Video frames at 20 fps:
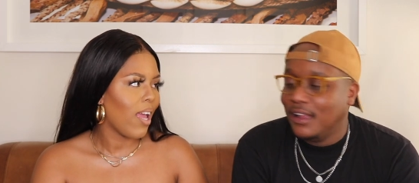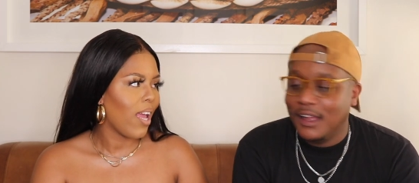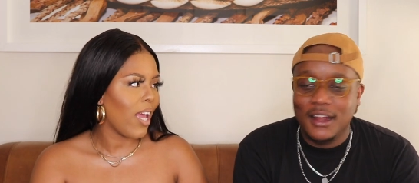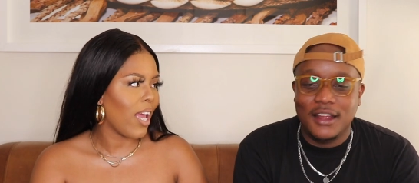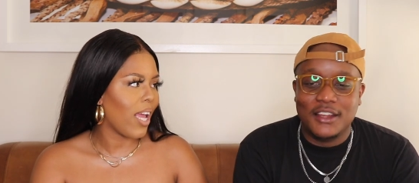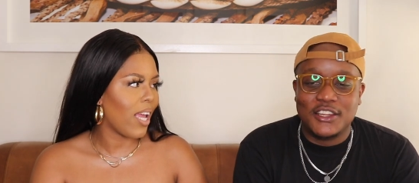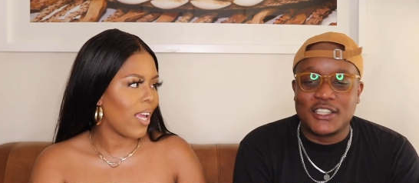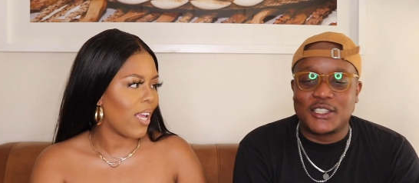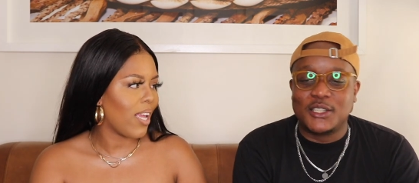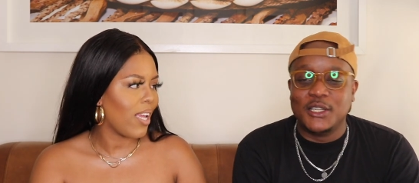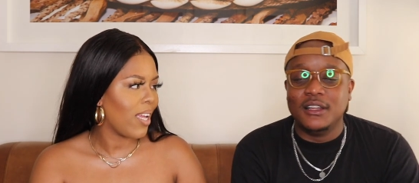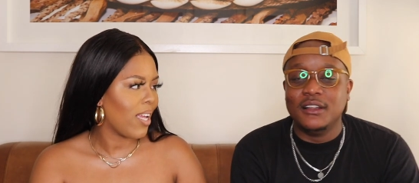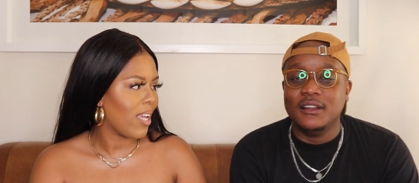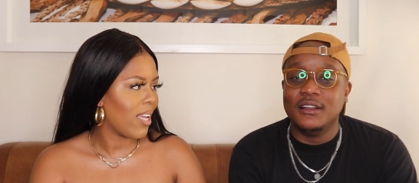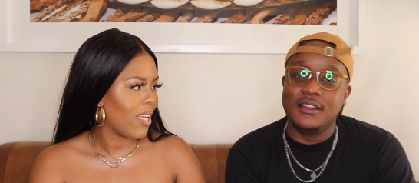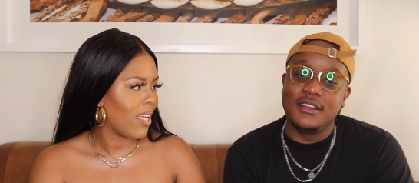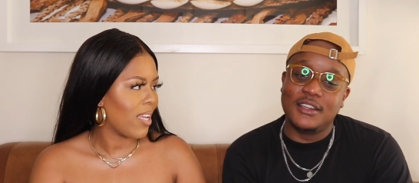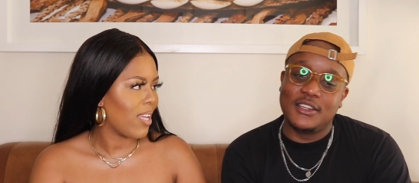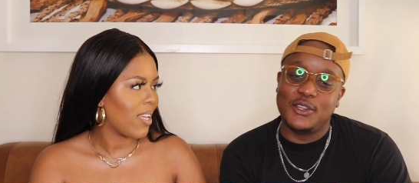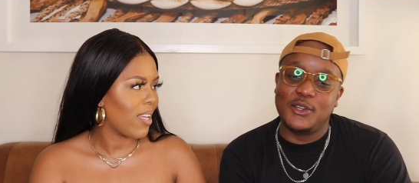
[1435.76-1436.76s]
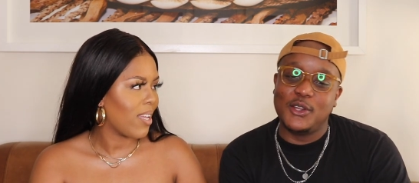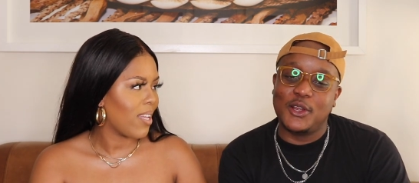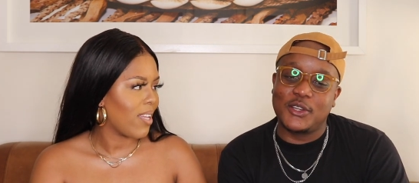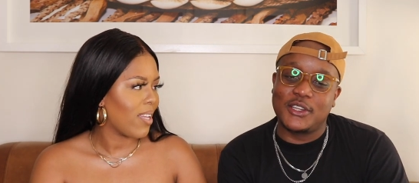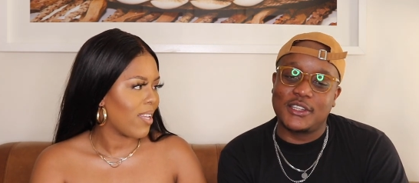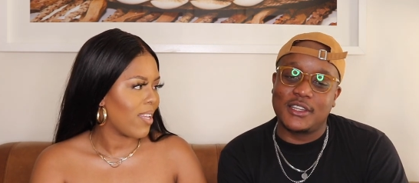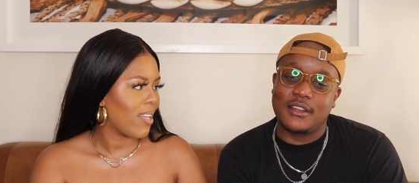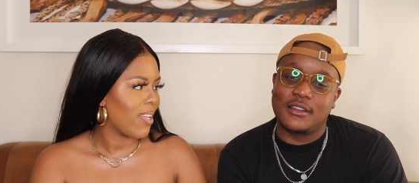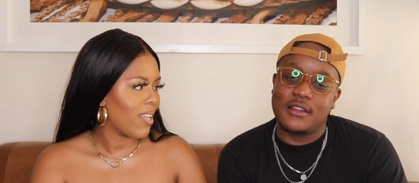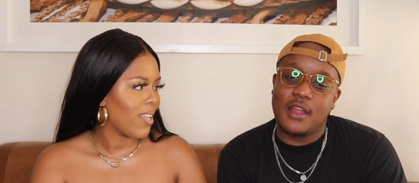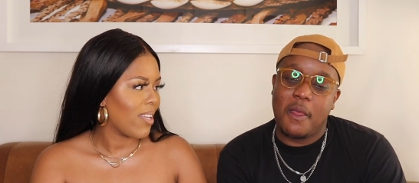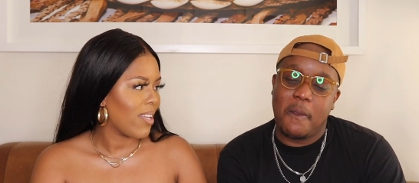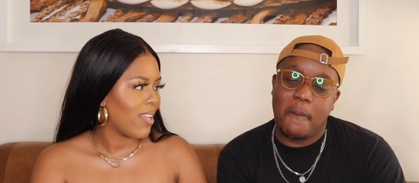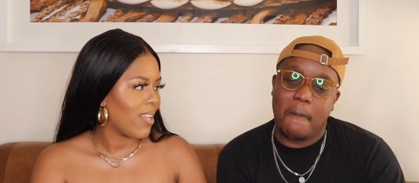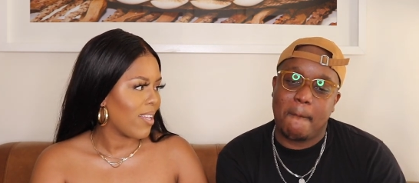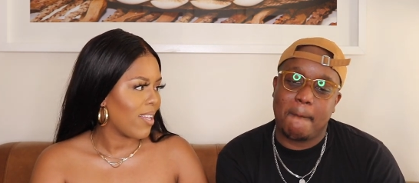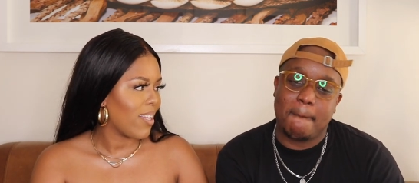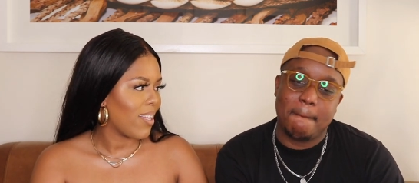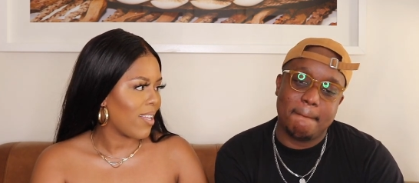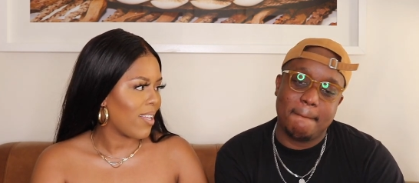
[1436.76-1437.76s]
Speaker 1: Yeah. And just uh, and she, she, she
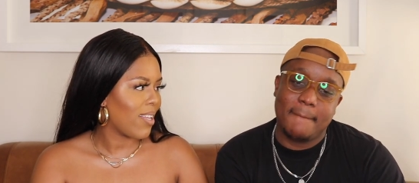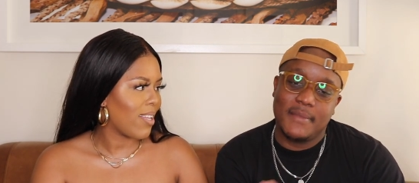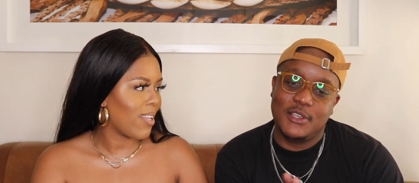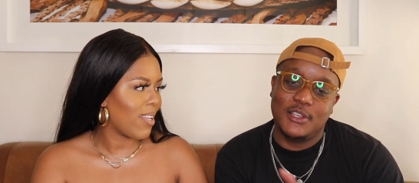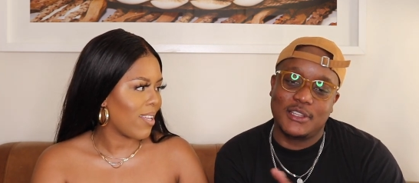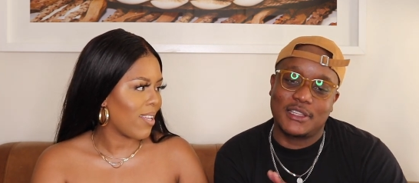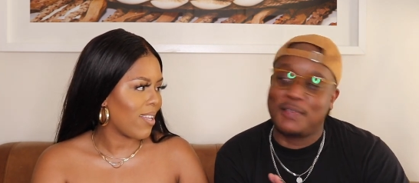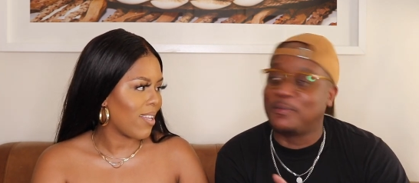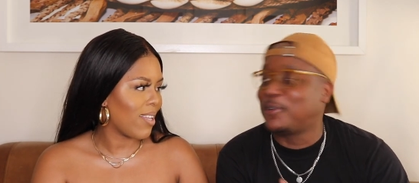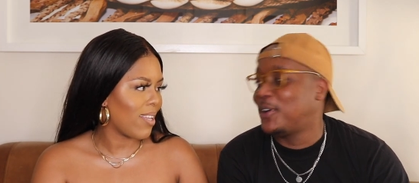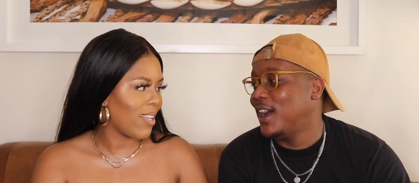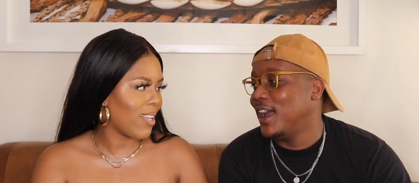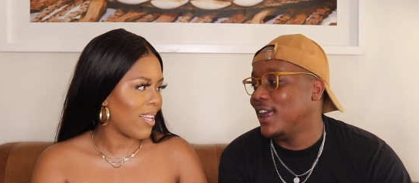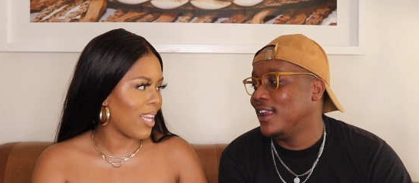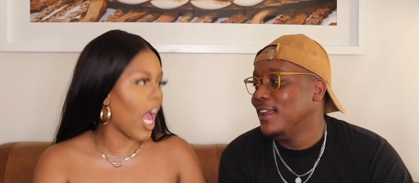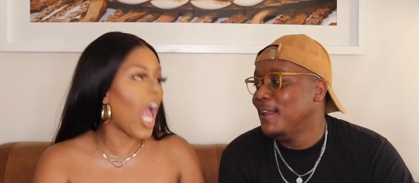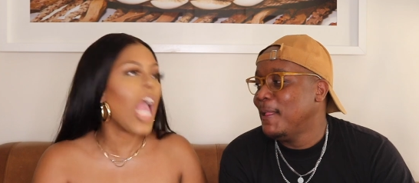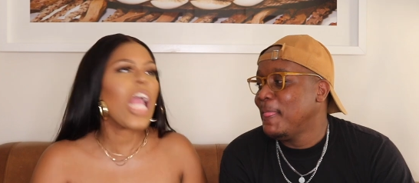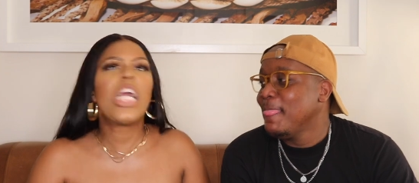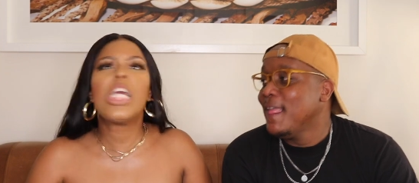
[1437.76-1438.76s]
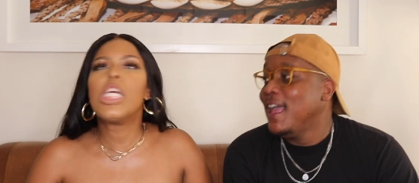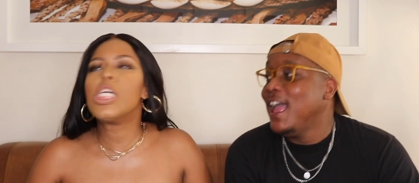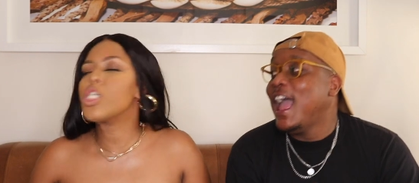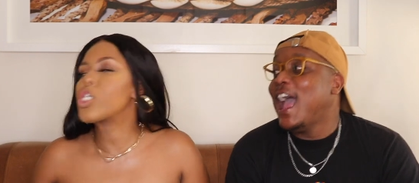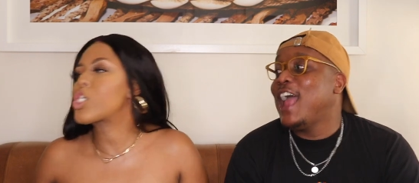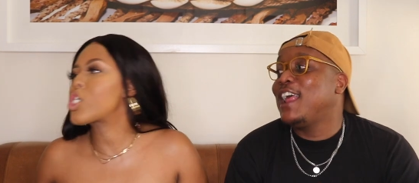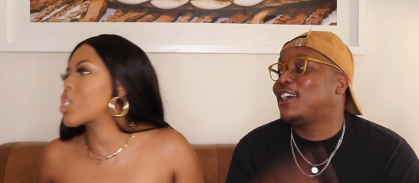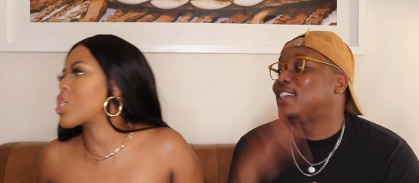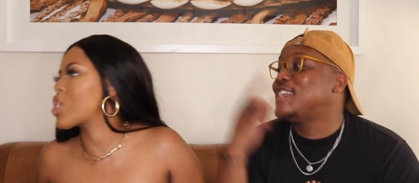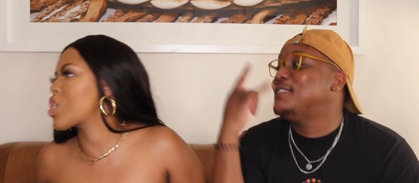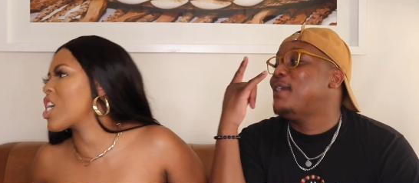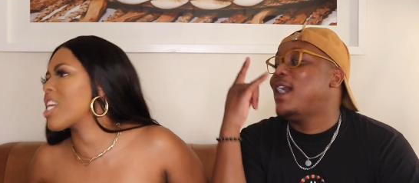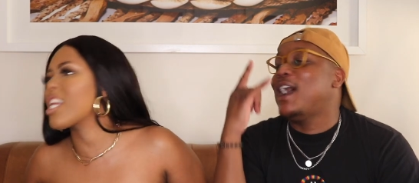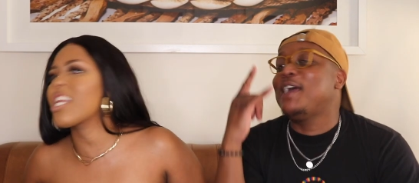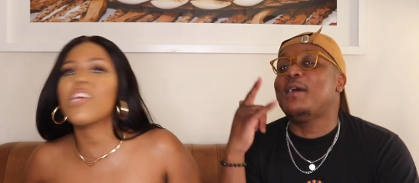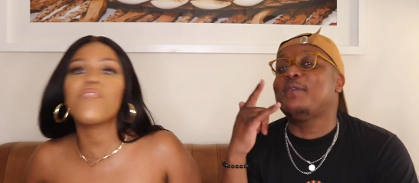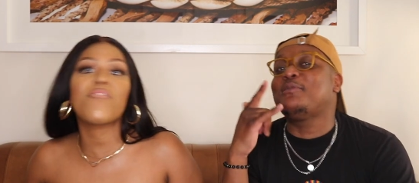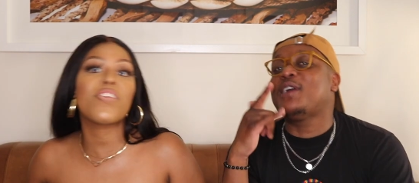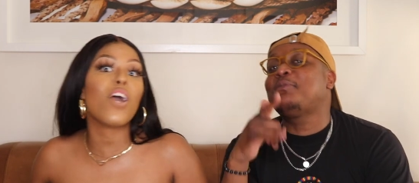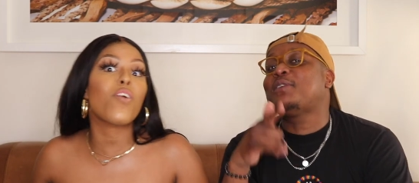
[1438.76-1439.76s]
just keep quiet. Hey, hey, I I'm,
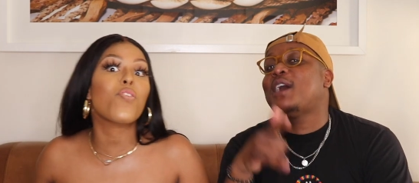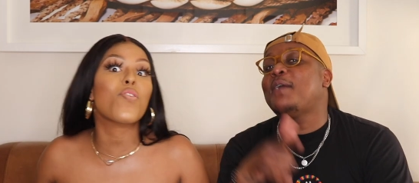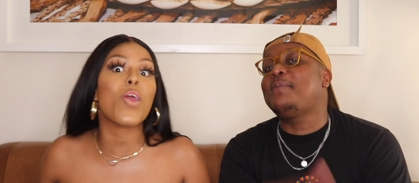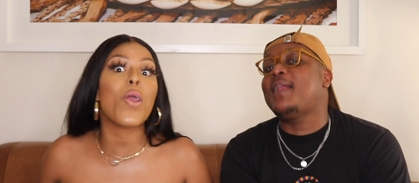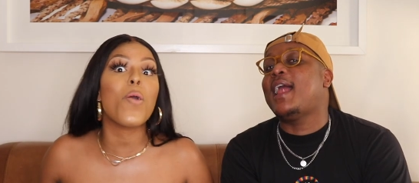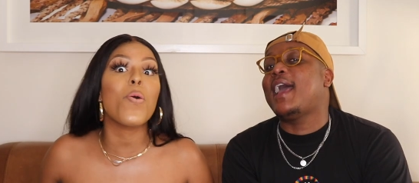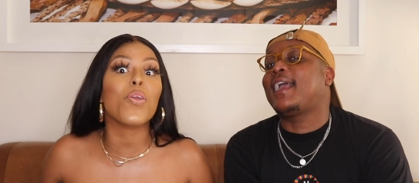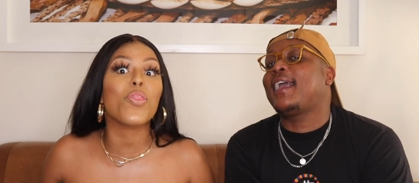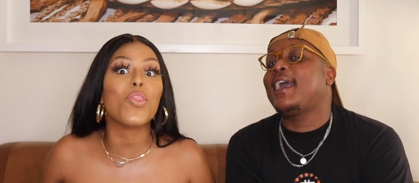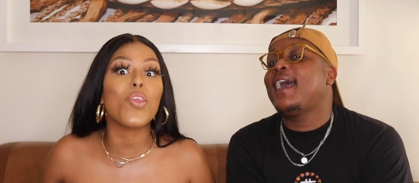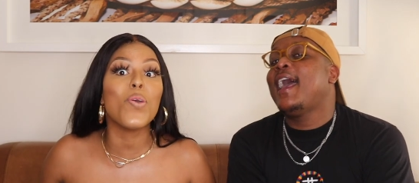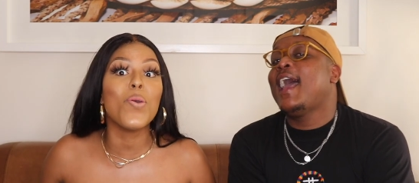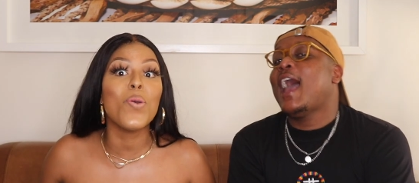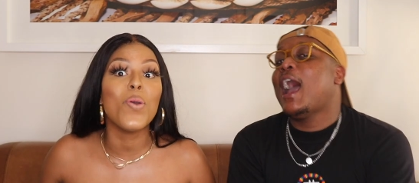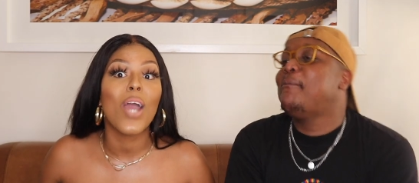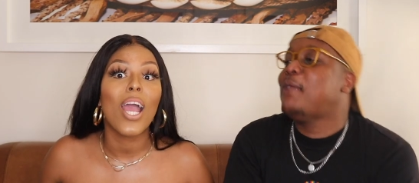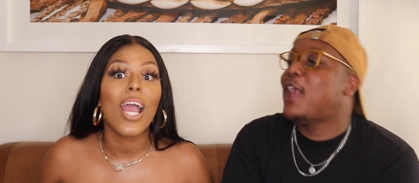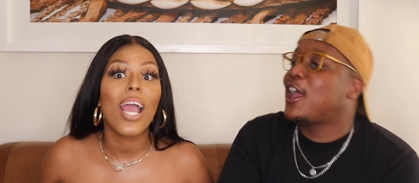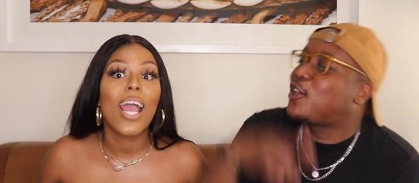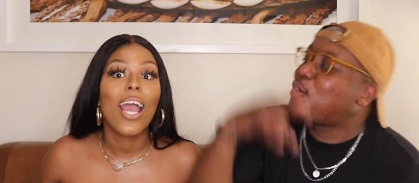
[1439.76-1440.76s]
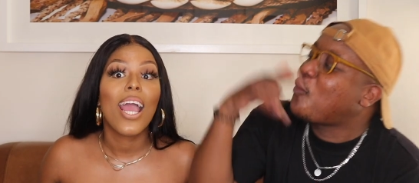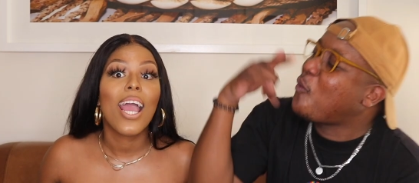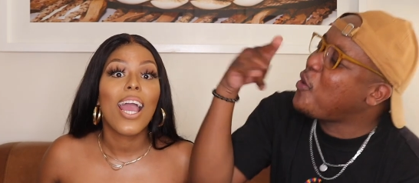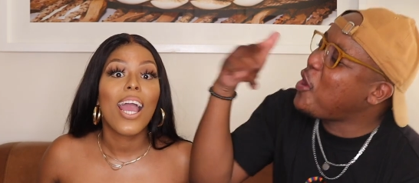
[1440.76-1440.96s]
I'm like, I'm like,